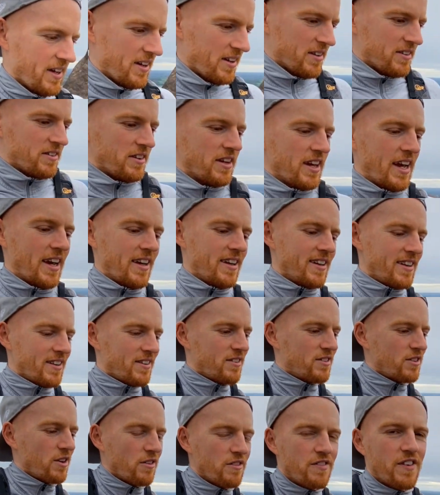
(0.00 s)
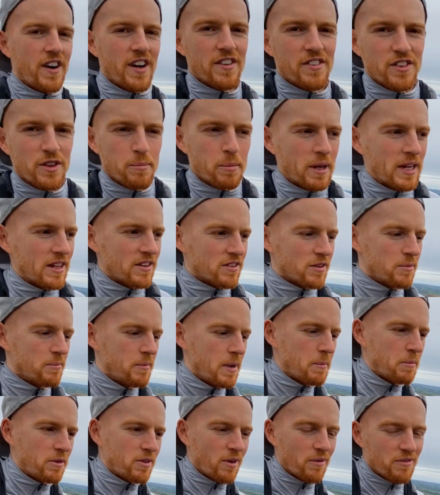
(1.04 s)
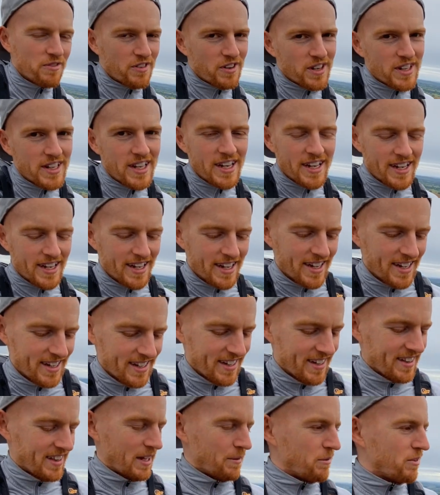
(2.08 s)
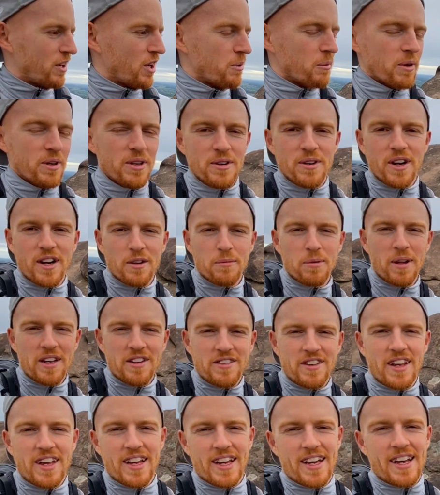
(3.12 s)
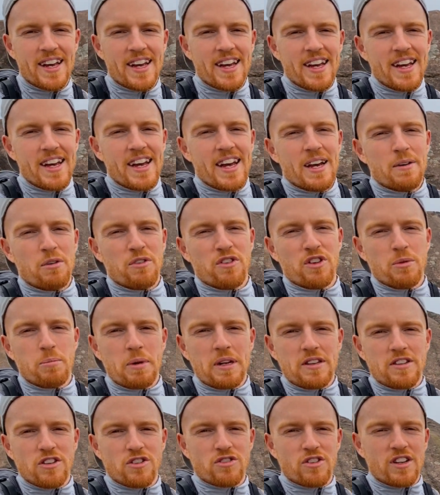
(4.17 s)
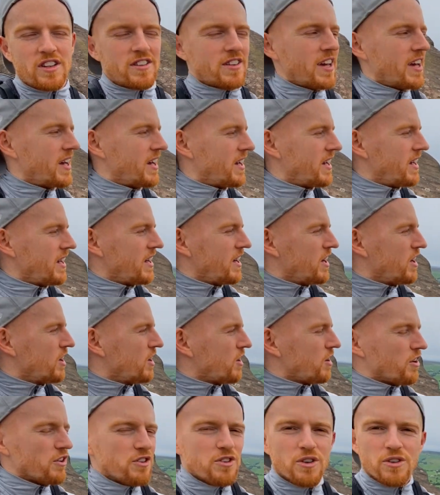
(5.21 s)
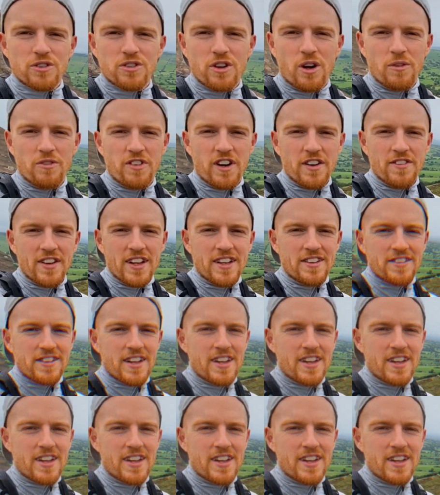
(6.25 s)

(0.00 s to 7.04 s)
So yeah, top 5 in the peaks, maybe top 3. Let me know where you guys place it within the Peak District on your top 5 list.